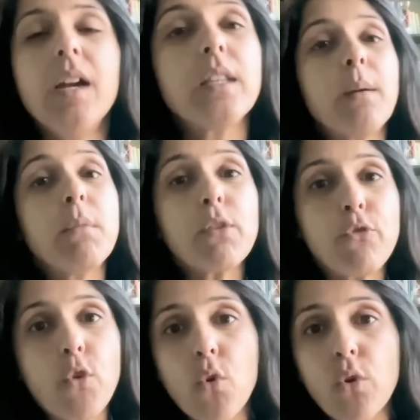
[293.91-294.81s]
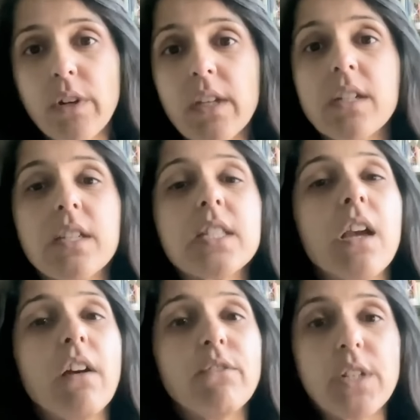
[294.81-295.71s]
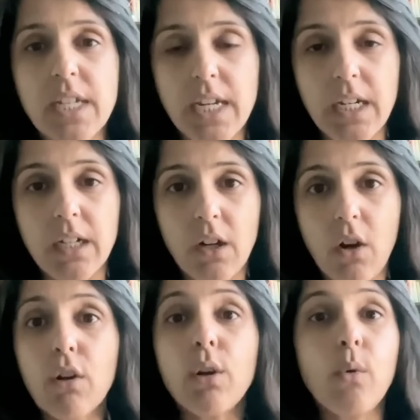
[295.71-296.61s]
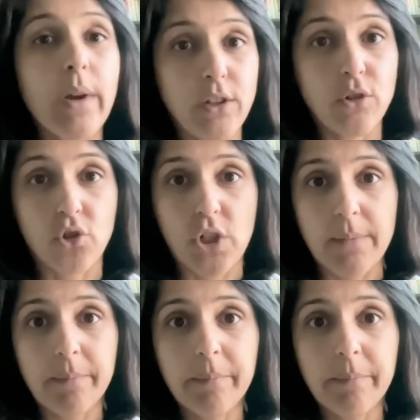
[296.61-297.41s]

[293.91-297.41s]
Number four is fatigue or low energy.